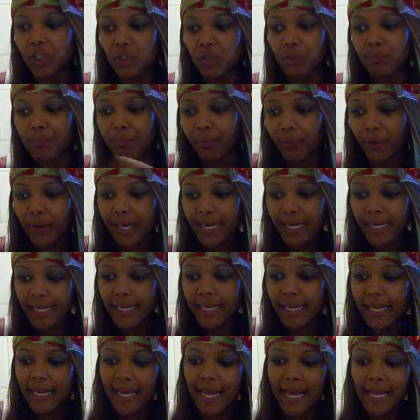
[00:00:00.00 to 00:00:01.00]
you braid
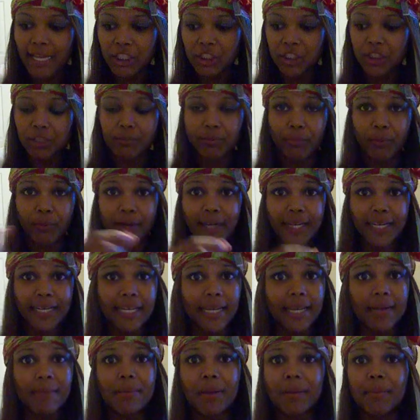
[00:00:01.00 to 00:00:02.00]
it, and as you're braiding
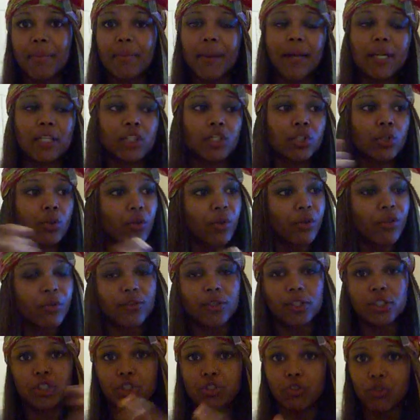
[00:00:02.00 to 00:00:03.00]
it, maybe about two or
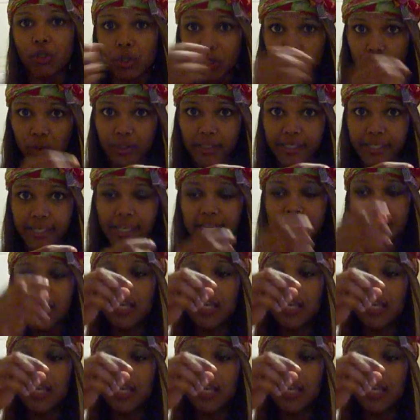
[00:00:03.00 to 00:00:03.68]
three strokes,